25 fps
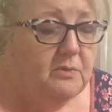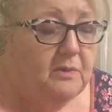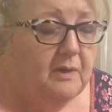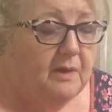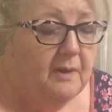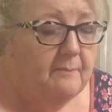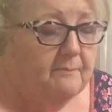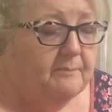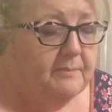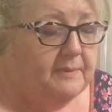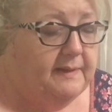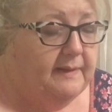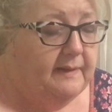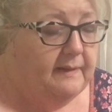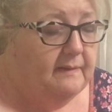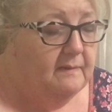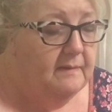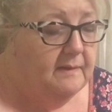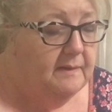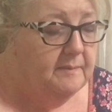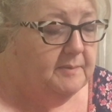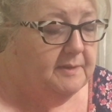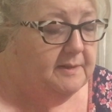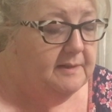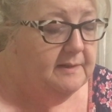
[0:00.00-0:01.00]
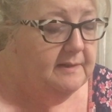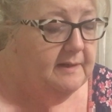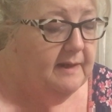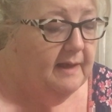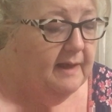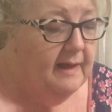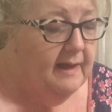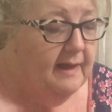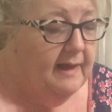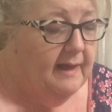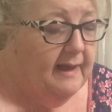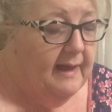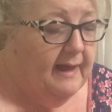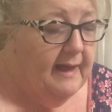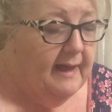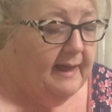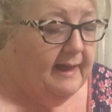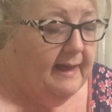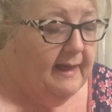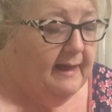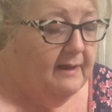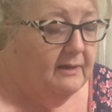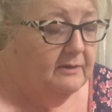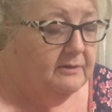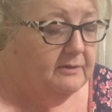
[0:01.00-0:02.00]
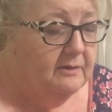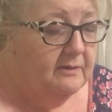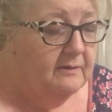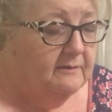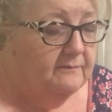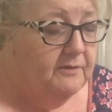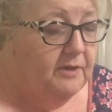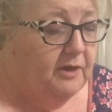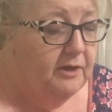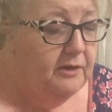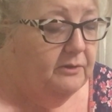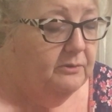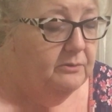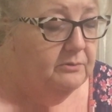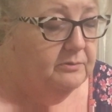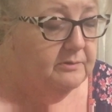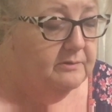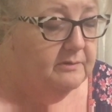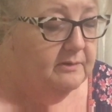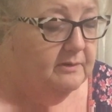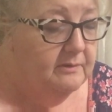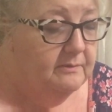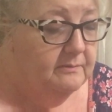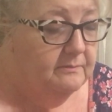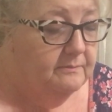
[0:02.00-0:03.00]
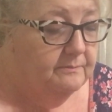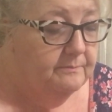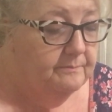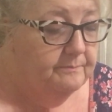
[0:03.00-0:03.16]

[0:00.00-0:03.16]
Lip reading: Company Limited out of Houston.